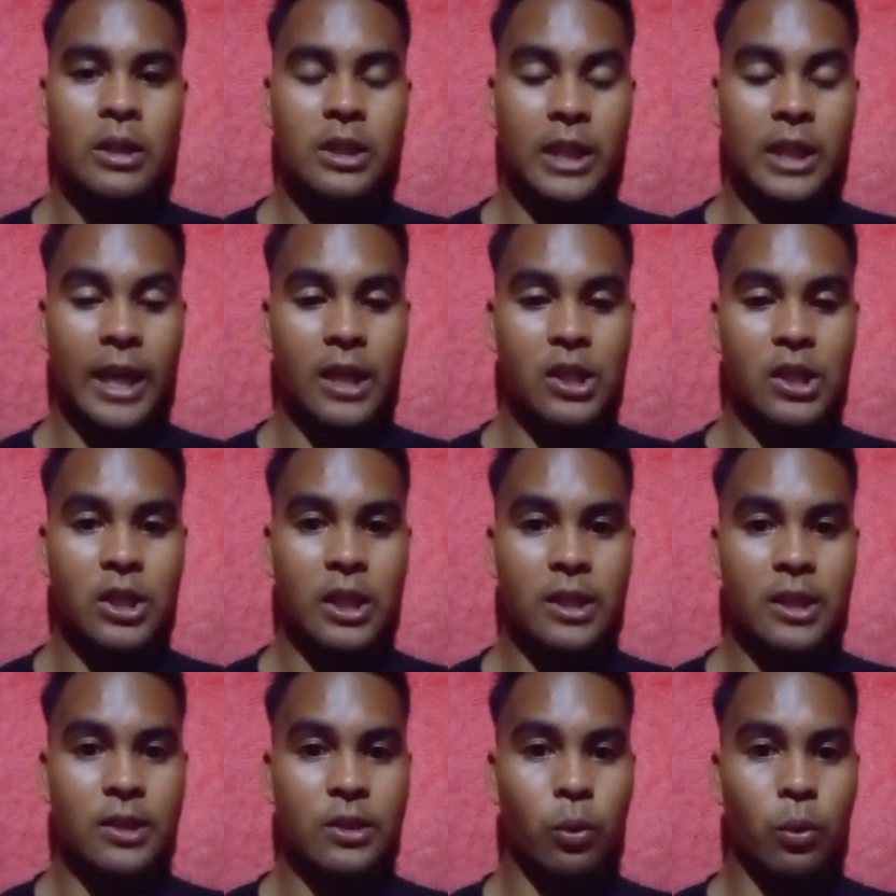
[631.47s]

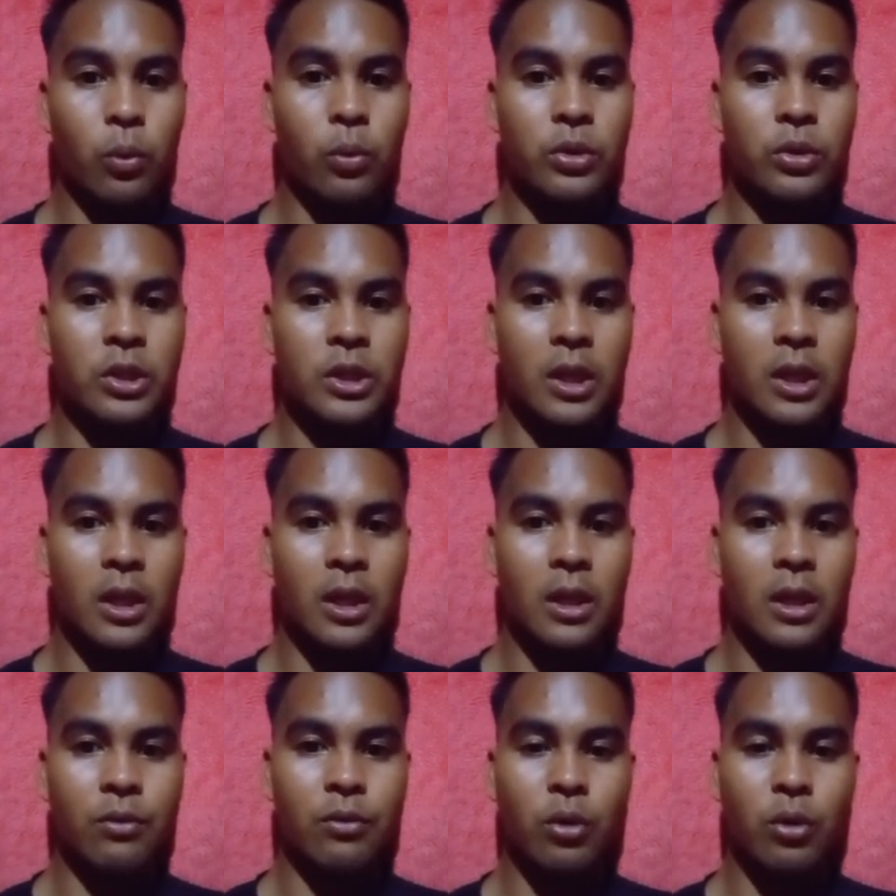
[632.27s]
changing
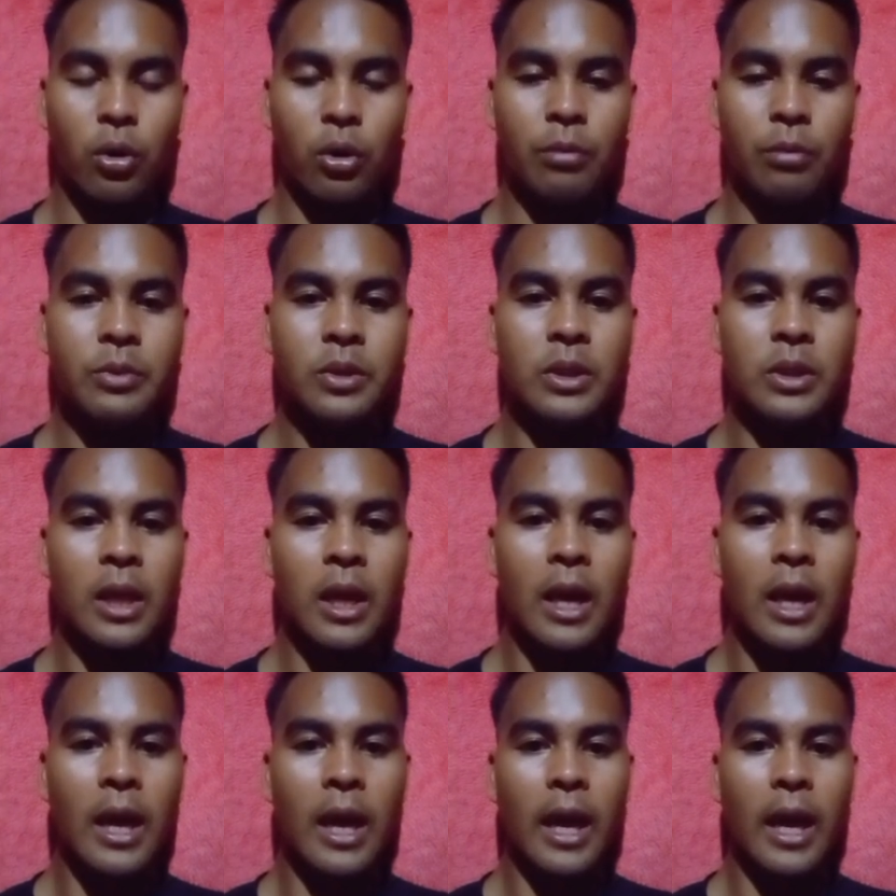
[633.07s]
social norms